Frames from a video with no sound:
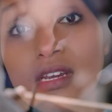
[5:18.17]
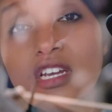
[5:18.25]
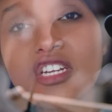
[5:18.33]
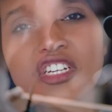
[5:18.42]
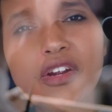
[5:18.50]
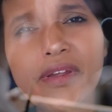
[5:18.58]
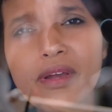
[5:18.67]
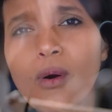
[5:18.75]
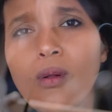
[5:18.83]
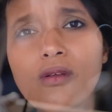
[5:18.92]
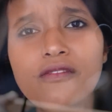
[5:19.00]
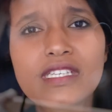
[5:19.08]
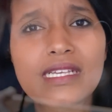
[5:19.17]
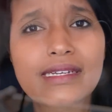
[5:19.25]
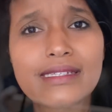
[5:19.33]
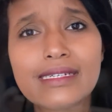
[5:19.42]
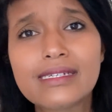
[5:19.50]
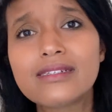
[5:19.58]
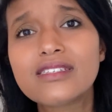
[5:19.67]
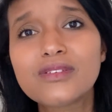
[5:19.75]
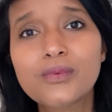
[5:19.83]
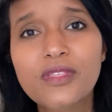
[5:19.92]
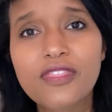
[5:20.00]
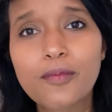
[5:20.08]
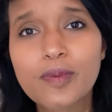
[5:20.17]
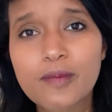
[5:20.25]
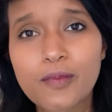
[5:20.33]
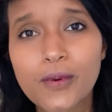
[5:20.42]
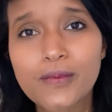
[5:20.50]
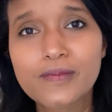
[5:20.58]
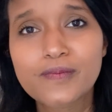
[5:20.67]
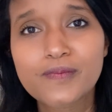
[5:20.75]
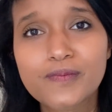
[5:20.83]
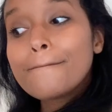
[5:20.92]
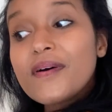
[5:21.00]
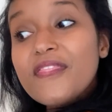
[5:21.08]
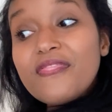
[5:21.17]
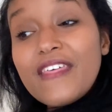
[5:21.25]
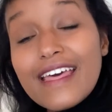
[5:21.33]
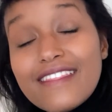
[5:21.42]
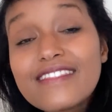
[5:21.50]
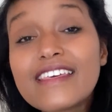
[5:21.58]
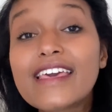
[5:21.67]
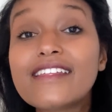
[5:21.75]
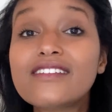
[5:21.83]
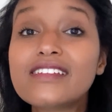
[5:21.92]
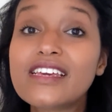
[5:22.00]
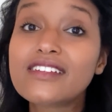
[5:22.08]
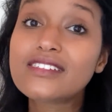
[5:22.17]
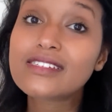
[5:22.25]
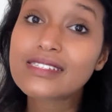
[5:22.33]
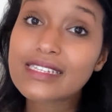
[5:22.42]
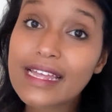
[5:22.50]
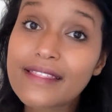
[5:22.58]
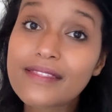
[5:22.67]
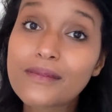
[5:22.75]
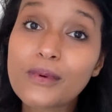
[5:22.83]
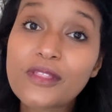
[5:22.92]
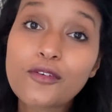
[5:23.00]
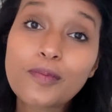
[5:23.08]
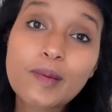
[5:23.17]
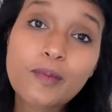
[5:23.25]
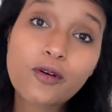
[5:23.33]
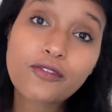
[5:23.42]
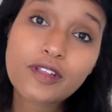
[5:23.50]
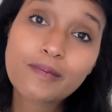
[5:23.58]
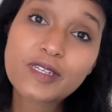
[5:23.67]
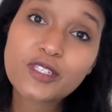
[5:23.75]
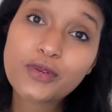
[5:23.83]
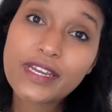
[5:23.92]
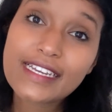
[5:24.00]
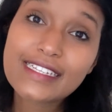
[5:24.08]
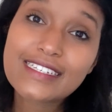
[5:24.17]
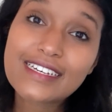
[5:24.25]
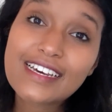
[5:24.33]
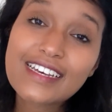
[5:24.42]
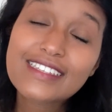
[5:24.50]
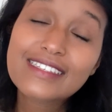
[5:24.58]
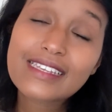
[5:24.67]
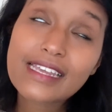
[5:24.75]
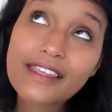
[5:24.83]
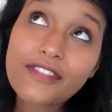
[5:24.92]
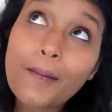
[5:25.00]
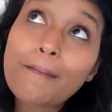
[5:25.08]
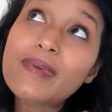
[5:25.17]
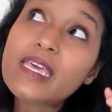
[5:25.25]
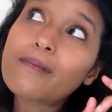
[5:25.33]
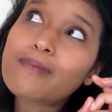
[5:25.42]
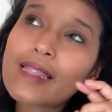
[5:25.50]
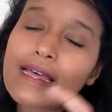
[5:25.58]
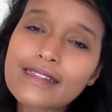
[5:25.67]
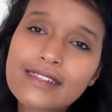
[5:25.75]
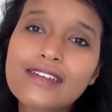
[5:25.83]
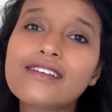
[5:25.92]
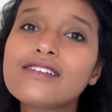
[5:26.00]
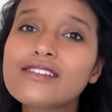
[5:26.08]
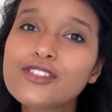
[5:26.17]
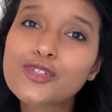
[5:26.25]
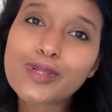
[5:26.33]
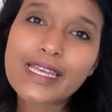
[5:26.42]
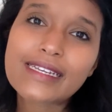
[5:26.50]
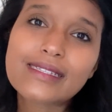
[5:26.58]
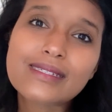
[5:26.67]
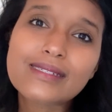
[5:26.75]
sharing all of these ideas with the people. But then they can only understand when the people feel betrayed, seeing the bigger plan too late.